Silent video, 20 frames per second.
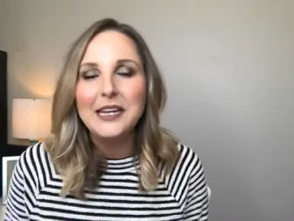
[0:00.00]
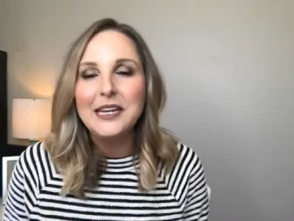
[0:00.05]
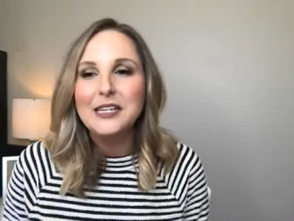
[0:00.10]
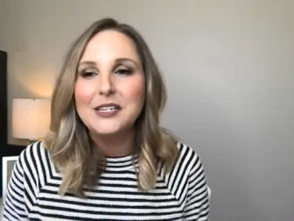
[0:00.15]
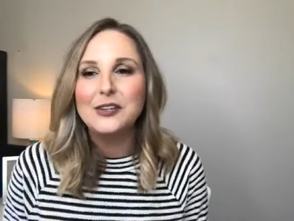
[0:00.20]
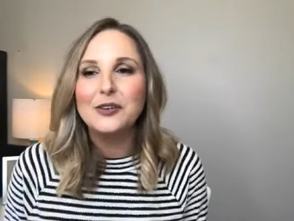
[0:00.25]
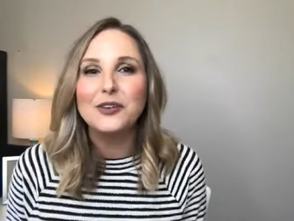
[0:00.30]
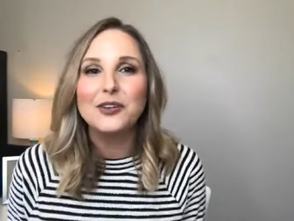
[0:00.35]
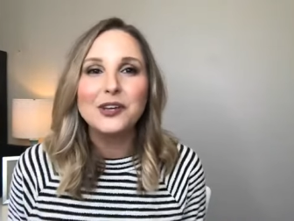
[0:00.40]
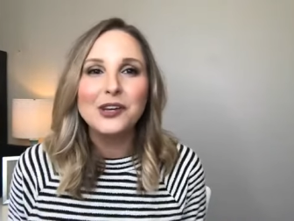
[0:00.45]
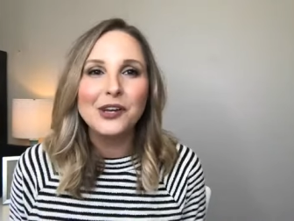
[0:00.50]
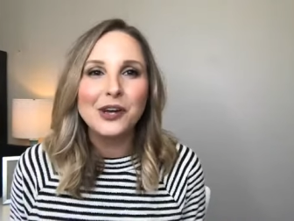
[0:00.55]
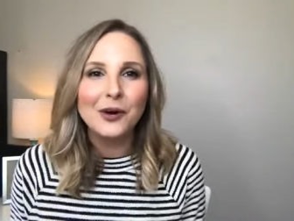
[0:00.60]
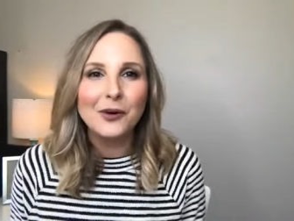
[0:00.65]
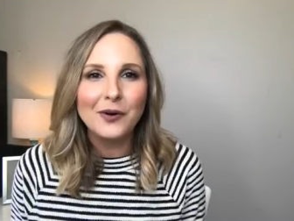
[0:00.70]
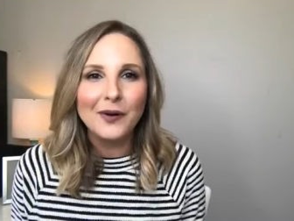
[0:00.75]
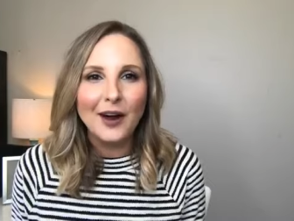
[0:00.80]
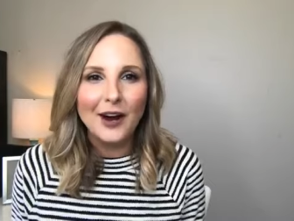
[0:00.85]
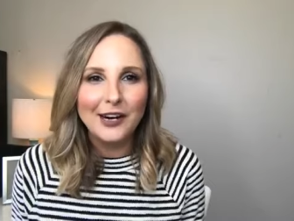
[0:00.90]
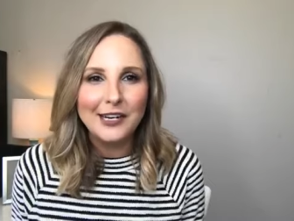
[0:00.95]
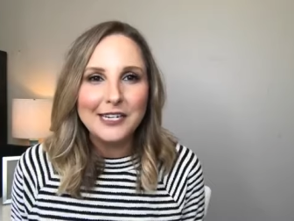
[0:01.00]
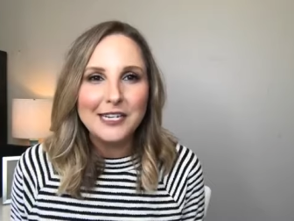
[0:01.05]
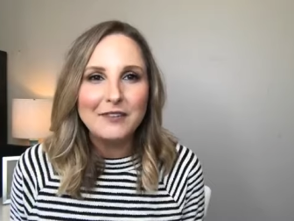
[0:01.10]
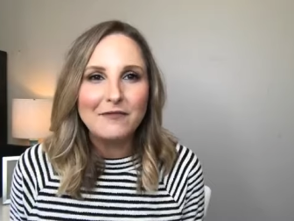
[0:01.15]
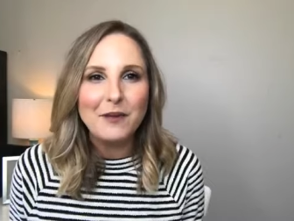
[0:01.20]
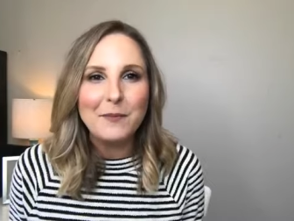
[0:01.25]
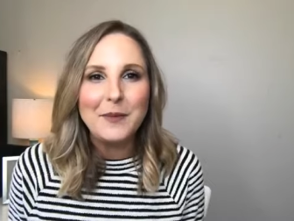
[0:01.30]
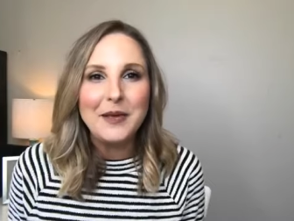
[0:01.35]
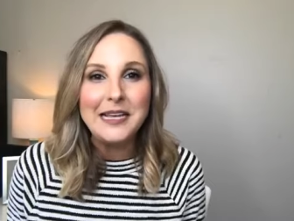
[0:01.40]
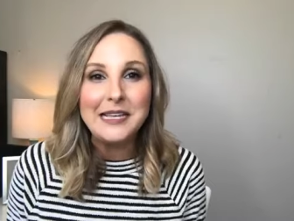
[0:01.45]
So you can go and
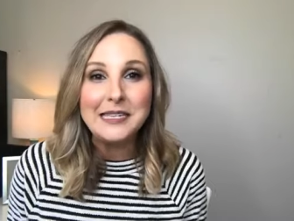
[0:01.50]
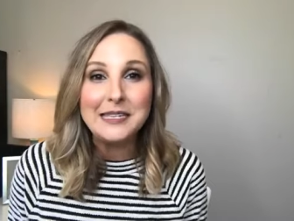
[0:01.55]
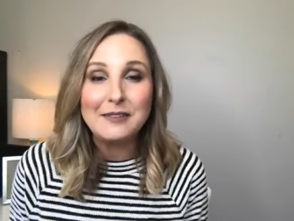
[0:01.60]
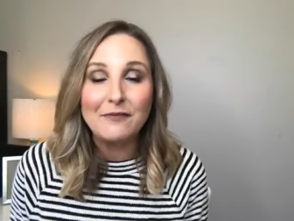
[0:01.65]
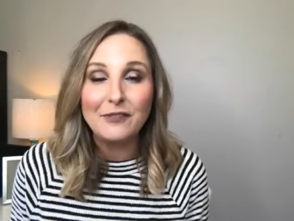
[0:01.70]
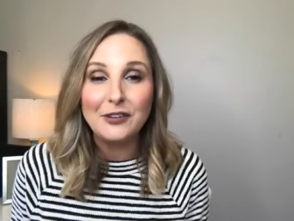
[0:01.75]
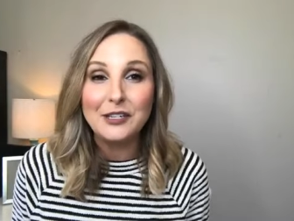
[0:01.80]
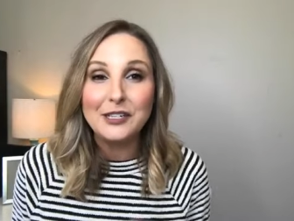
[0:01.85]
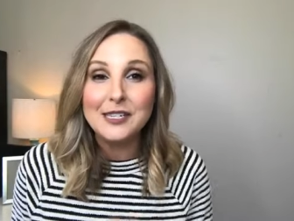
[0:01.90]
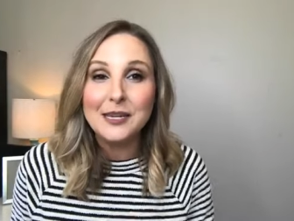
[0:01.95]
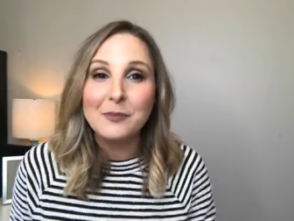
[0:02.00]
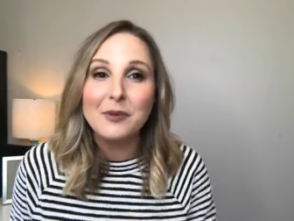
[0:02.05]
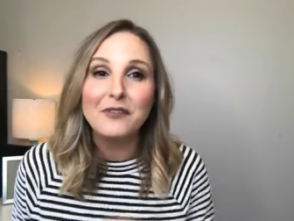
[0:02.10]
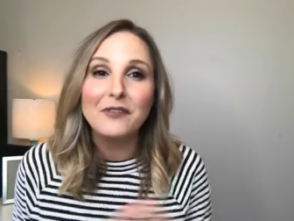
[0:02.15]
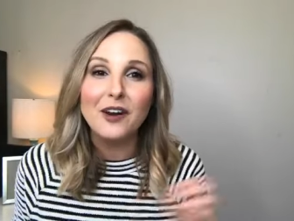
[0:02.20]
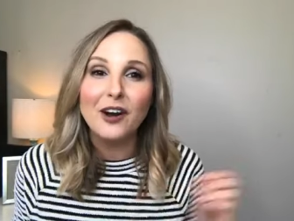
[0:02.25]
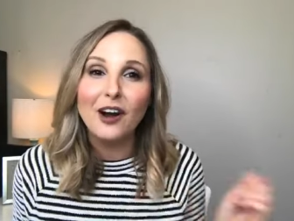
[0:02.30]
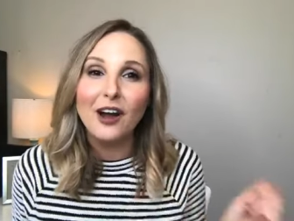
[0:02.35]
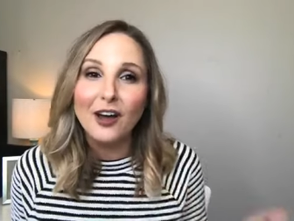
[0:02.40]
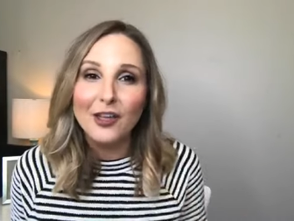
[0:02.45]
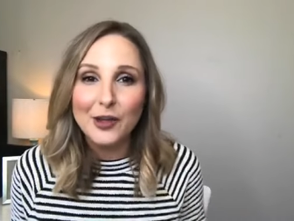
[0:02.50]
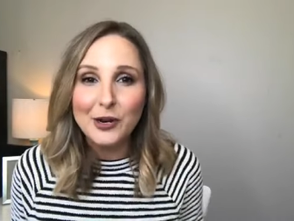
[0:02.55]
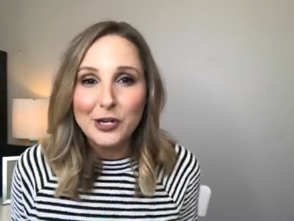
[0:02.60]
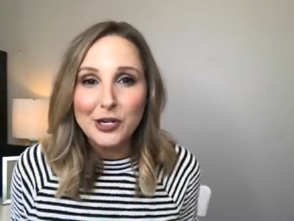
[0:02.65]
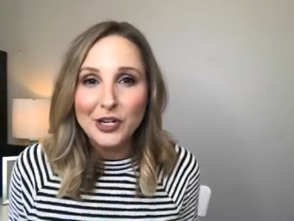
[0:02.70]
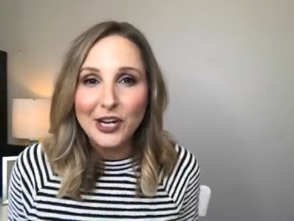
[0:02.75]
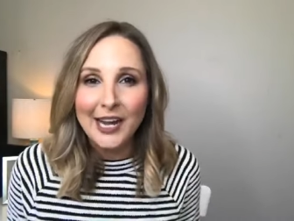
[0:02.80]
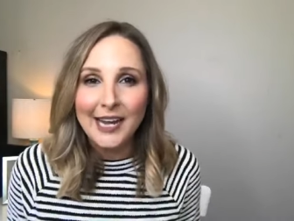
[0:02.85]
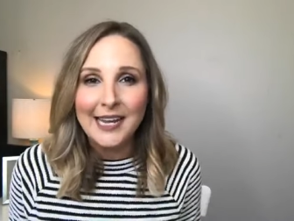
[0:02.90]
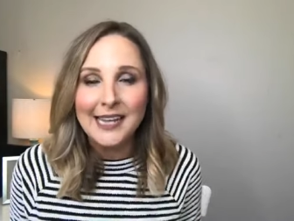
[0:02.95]
RSVP for some of our other
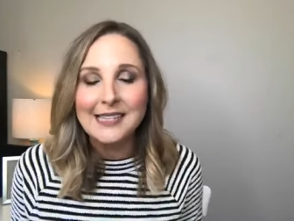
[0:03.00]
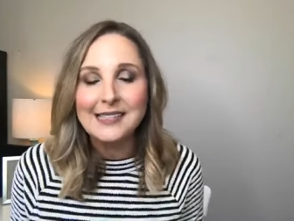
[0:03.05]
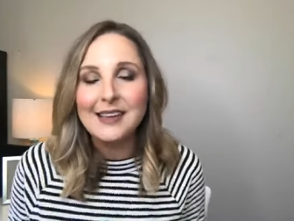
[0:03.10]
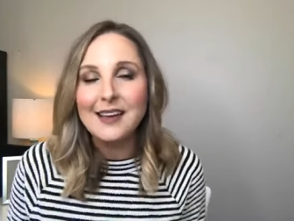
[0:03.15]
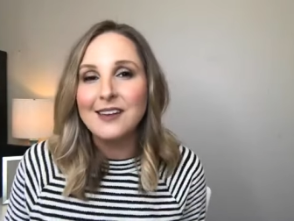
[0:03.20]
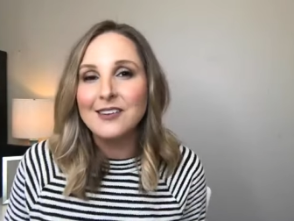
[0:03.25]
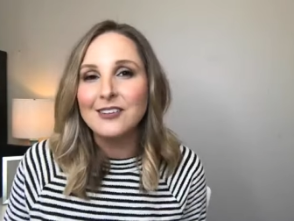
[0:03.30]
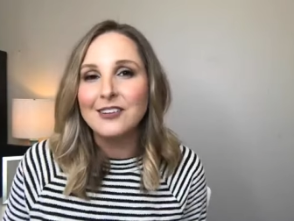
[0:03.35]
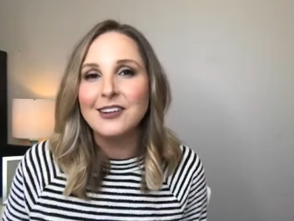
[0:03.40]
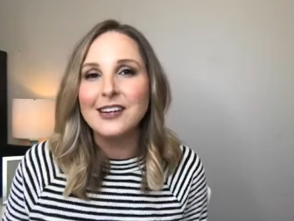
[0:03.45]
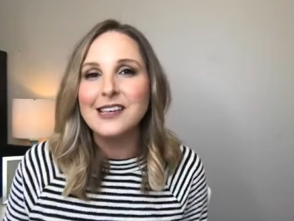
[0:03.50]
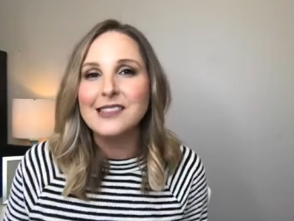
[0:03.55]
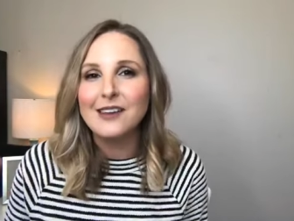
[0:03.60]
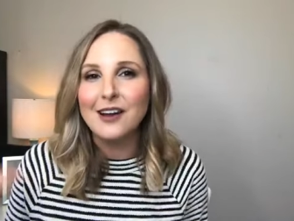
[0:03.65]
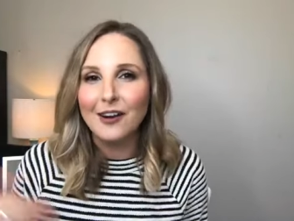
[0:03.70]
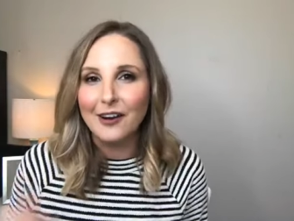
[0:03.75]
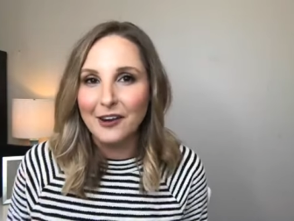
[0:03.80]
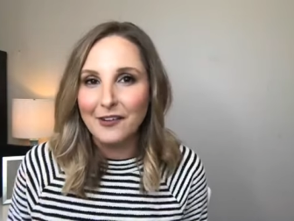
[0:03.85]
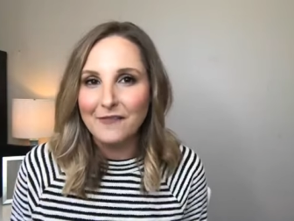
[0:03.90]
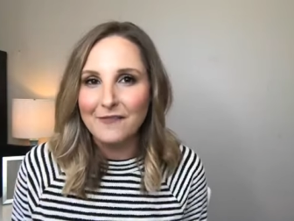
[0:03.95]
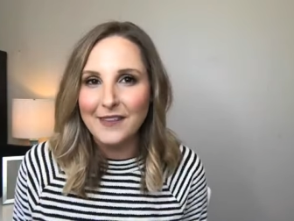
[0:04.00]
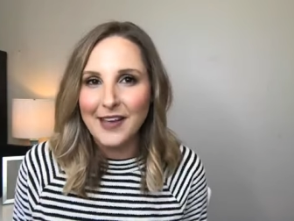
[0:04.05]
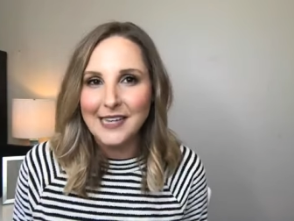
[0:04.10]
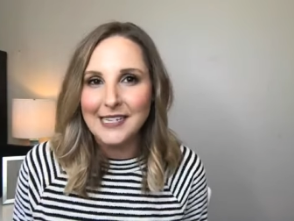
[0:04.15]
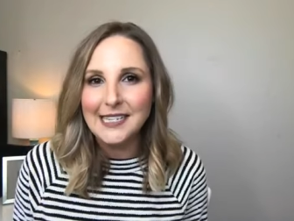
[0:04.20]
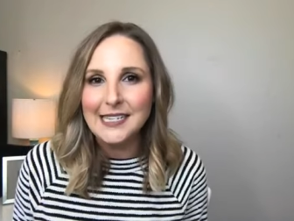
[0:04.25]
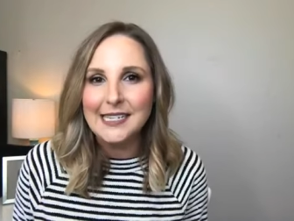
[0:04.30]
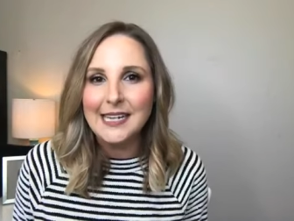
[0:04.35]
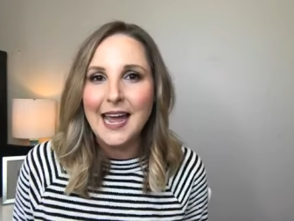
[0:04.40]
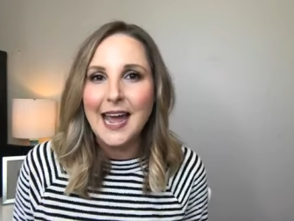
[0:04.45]
trainings underneath our
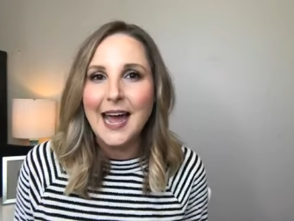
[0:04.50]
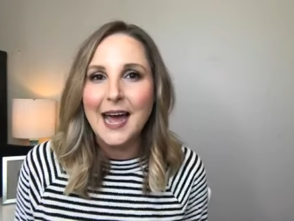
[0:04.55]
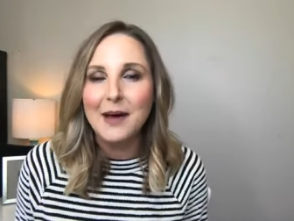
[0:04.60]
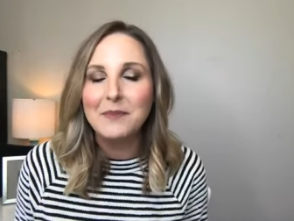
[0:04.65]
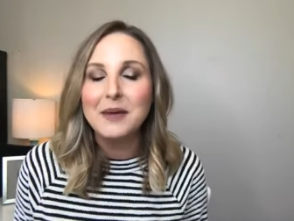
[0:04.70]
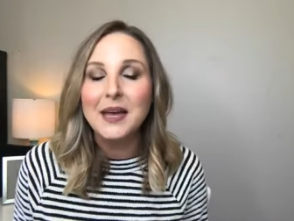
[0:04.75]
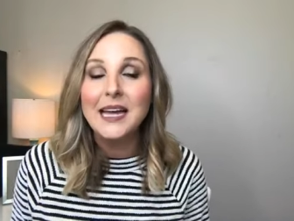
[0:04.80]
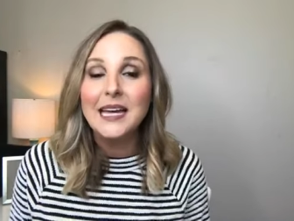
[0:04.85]
events tab.